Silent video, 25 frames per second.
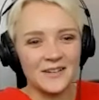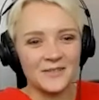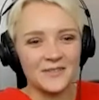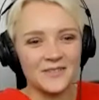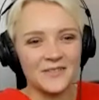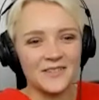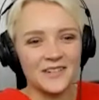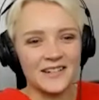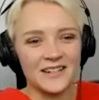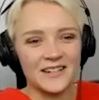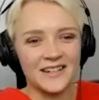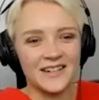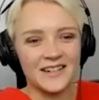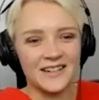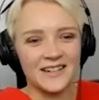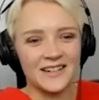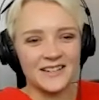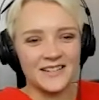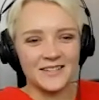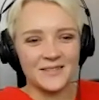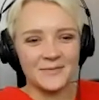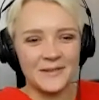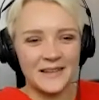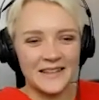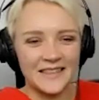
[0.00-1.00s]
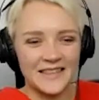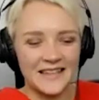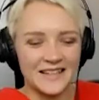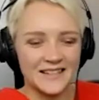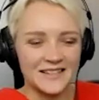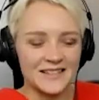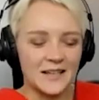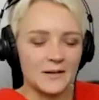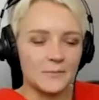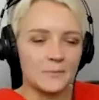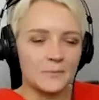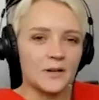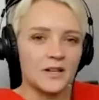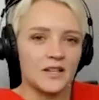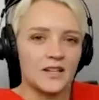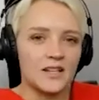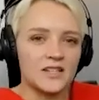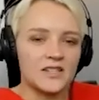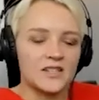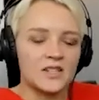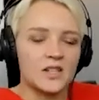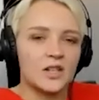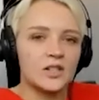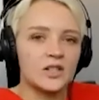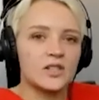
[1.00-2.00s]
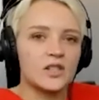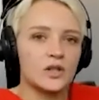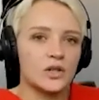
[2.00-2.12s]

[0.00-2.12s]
I was very curious about that side, but it's good